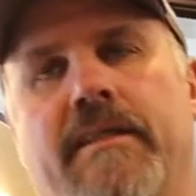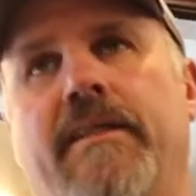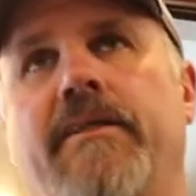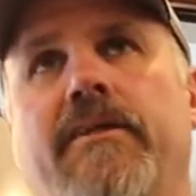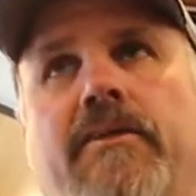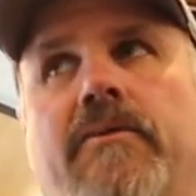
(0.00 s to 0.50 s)
than
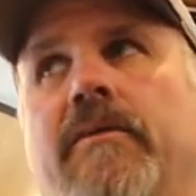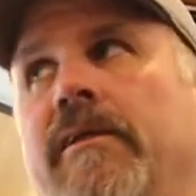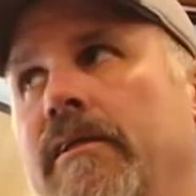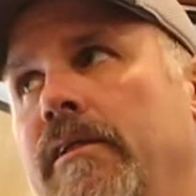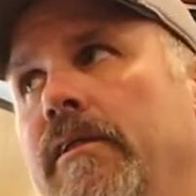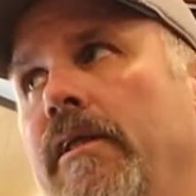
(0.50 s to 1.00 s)
you do
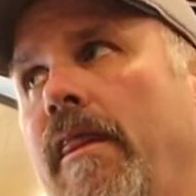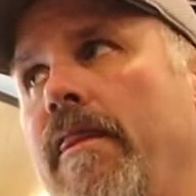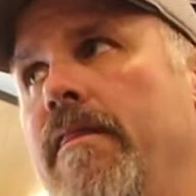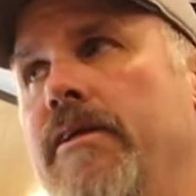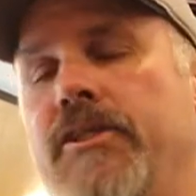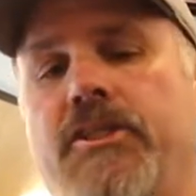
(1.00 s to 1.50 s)

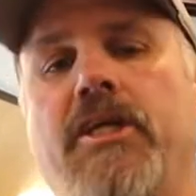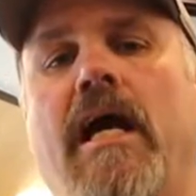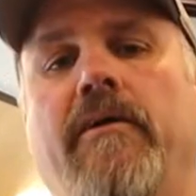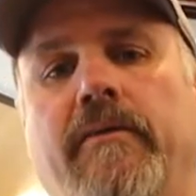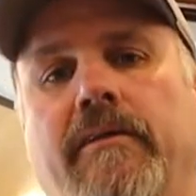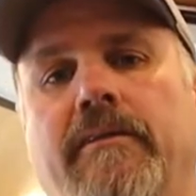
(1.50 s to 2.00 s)
the
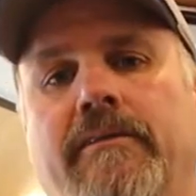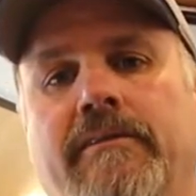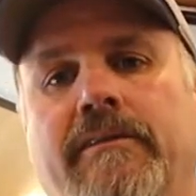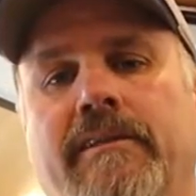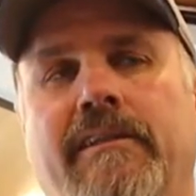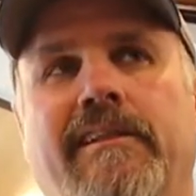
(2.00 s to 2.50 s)
shower.
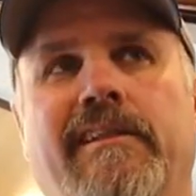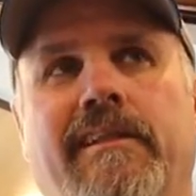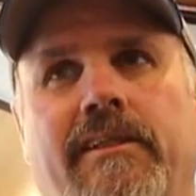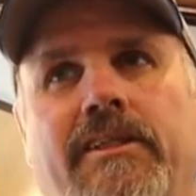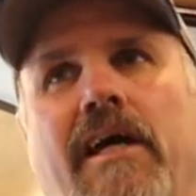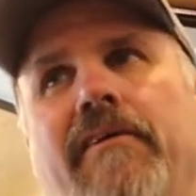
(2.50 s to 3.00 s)

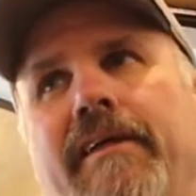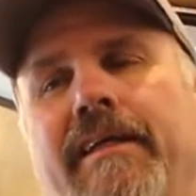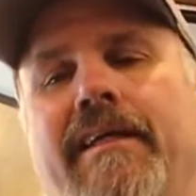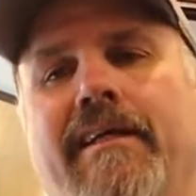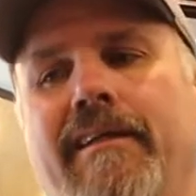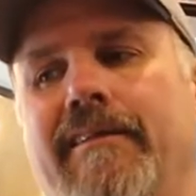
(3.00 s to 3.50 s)
The shower you
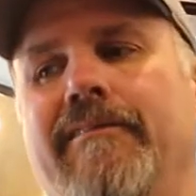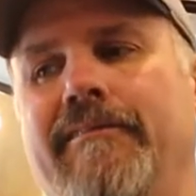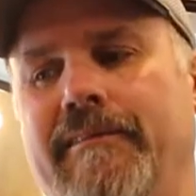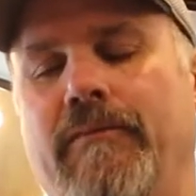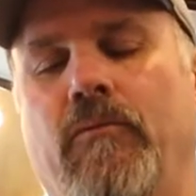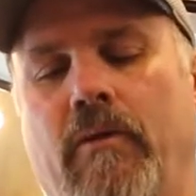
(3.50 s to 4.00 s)
get,
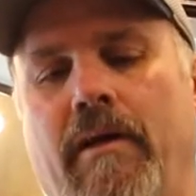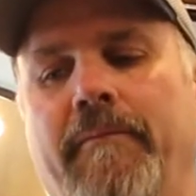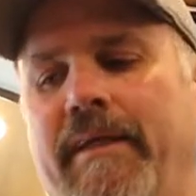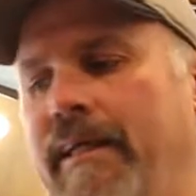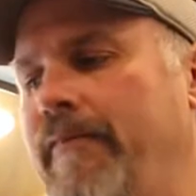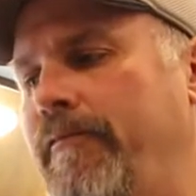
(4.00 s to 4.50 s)
I
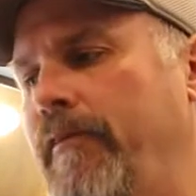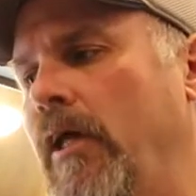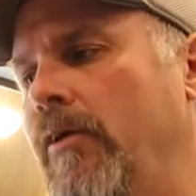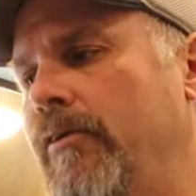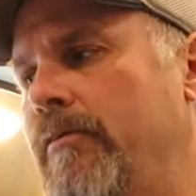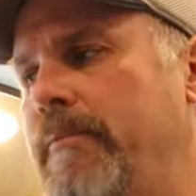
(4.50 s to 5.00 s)
mean, it
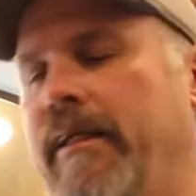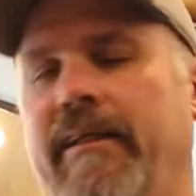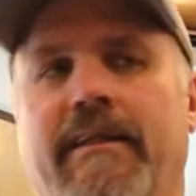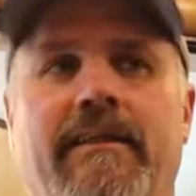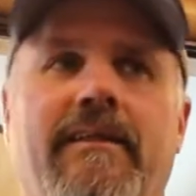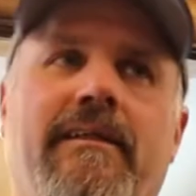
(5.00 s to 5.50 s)
flows, but
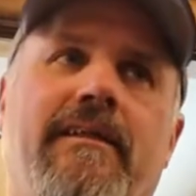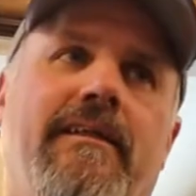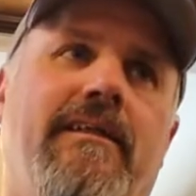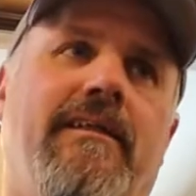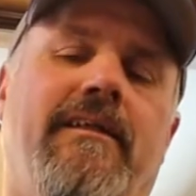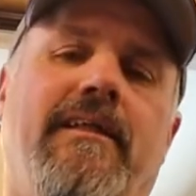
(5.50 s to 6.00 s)

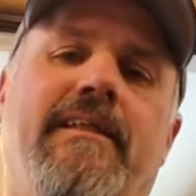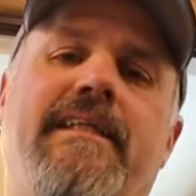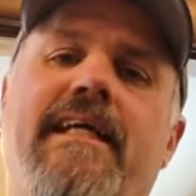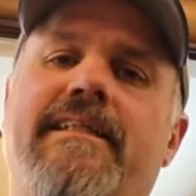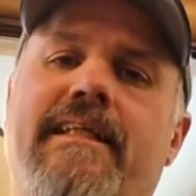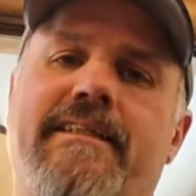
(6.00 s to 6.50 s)

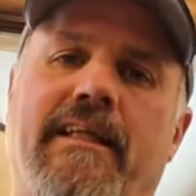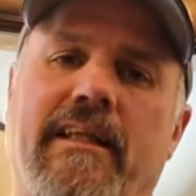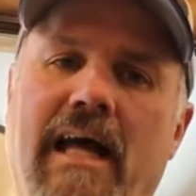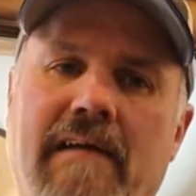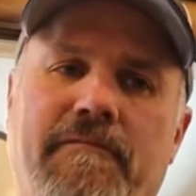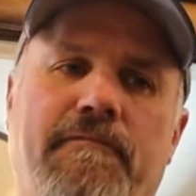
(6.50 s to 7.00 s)
it's a
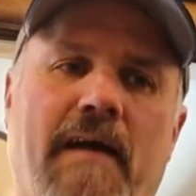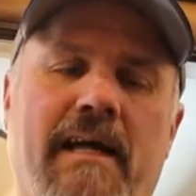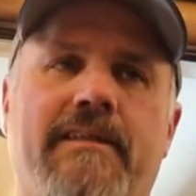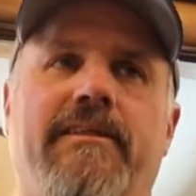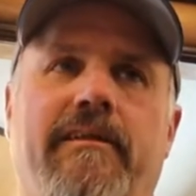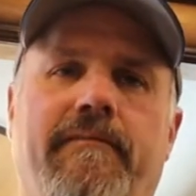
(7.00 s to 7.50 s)
lot
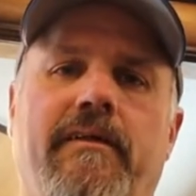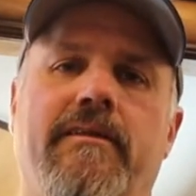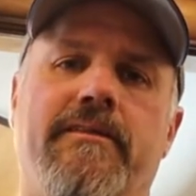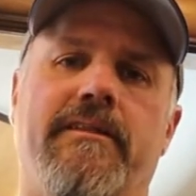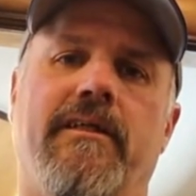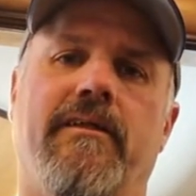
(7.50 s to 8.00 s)
faster if you
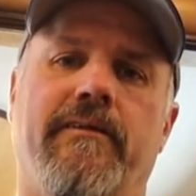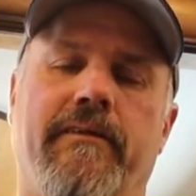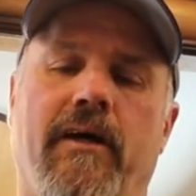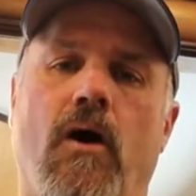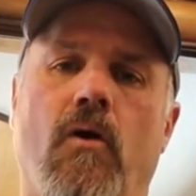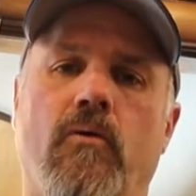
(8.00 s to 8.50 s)
use the
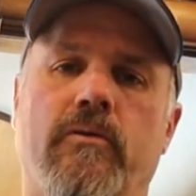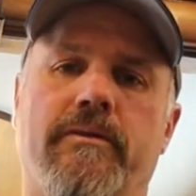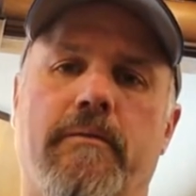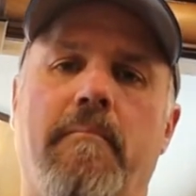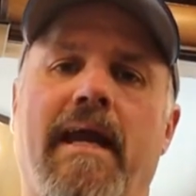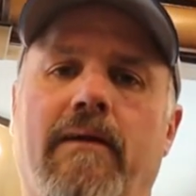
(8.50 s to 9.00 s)
hose,
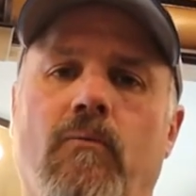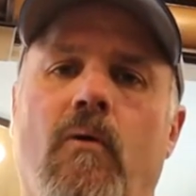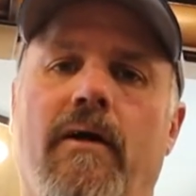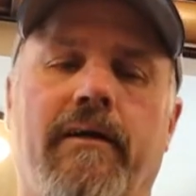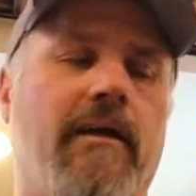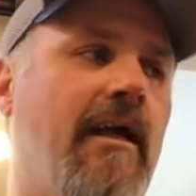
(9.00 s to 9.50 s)
the main
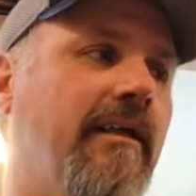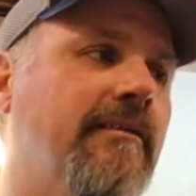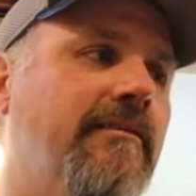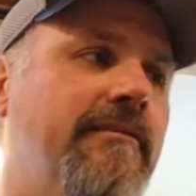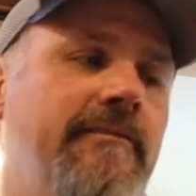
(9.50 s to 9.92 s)
water line.